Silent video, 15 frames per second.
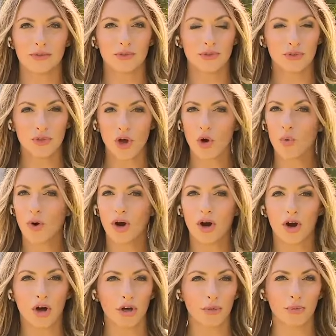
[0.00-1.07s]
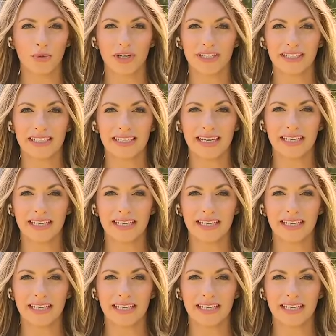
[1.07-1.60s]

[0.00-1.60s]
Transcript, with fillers: so heartbreaking.